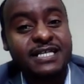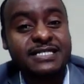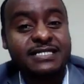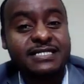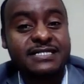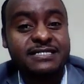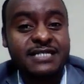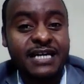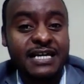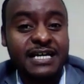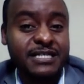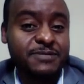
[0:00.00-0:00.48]

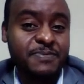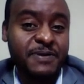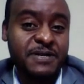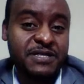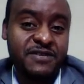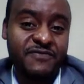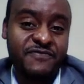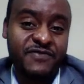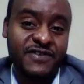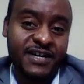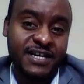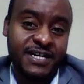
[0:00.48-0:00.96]
that
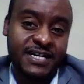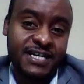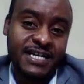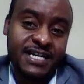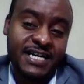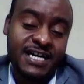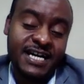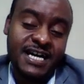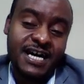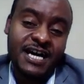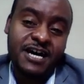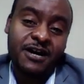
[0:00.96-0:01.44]
specific
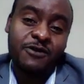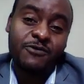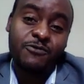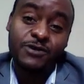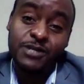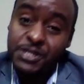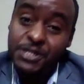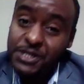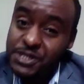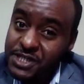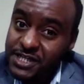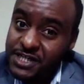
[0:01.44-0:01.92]

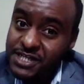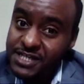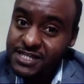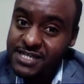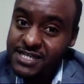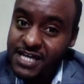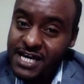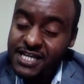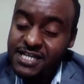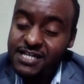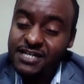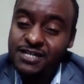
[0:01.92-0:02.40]
question,
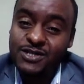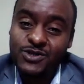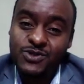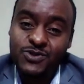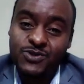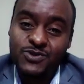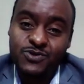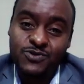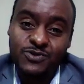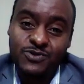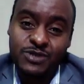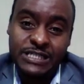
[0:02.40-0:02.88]
they need
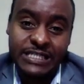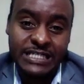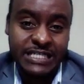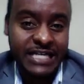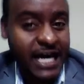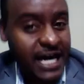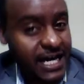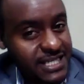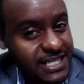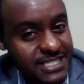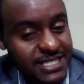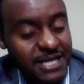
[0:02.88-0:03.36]
to
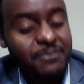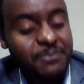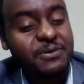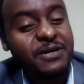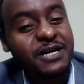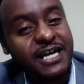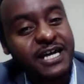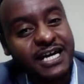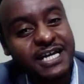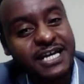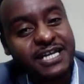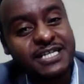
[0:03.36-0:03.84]
deduct some
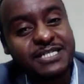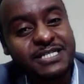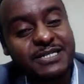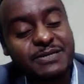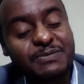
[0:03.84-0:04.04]
grades.